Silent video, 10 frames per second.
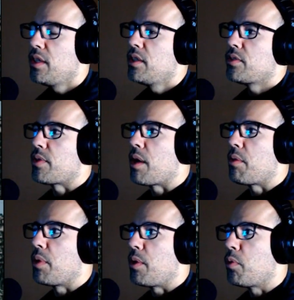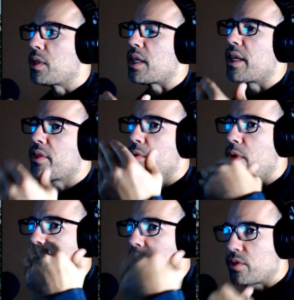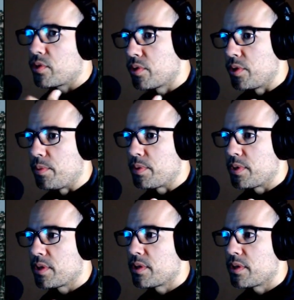So that way, once I get through all the troops,